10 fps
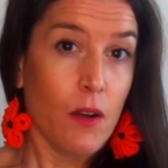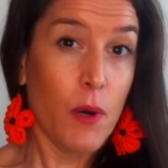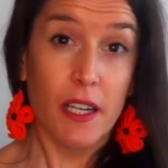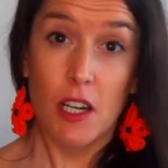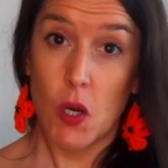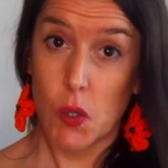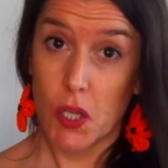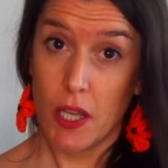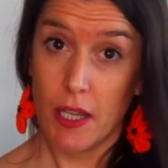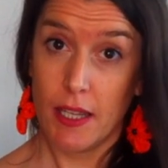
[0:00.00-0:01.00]
quite
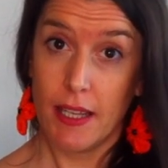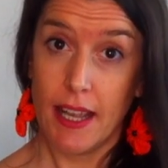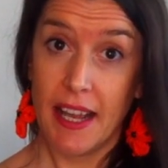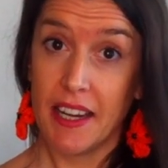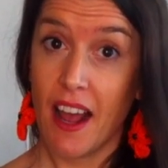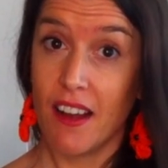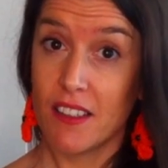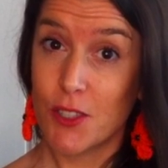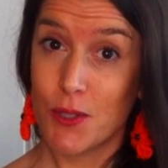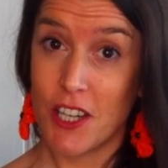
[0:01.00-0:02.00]
long and
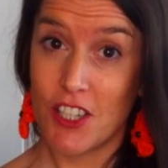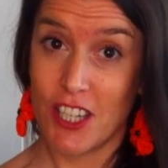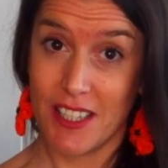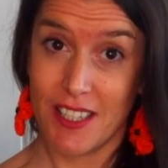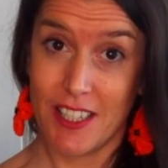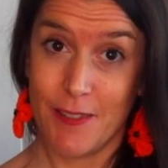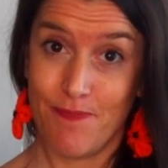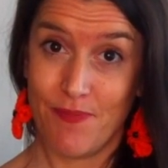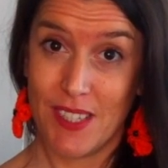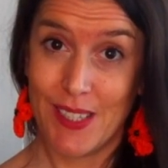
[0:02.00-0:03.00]
hard to digest.
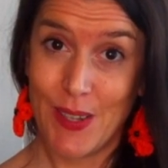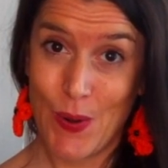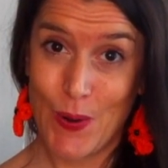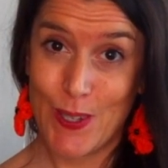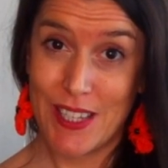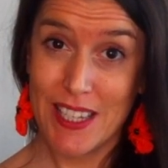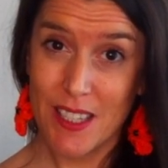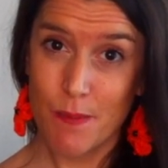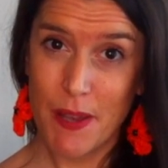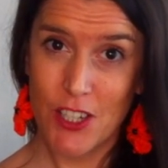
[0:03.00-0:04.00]
So
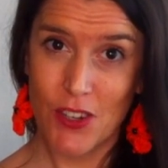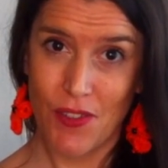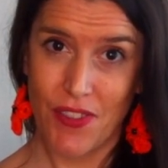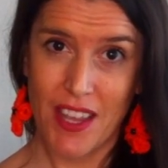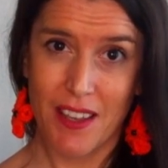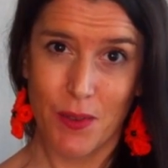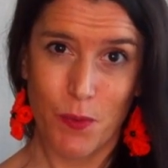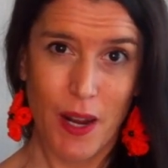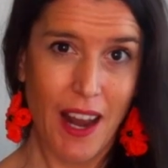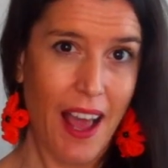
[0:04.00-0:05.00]
this special
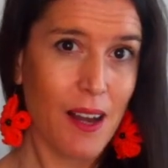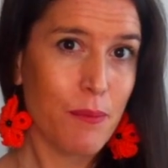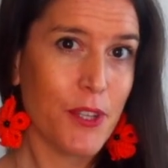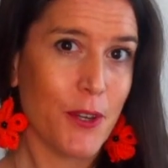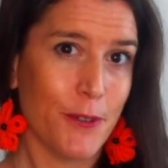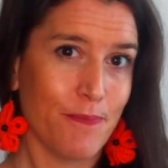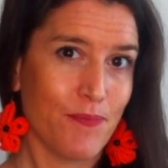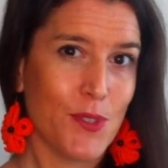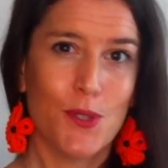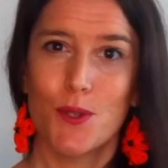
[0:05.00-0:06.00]
thing will help you
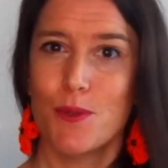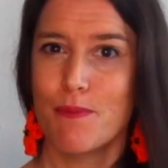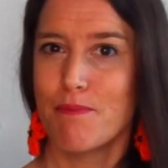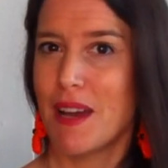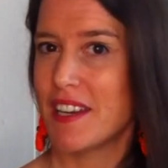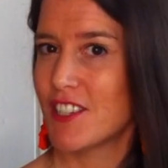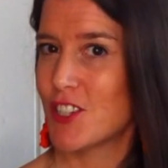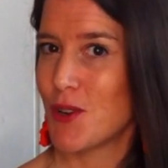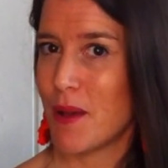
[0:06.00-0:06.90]
to manage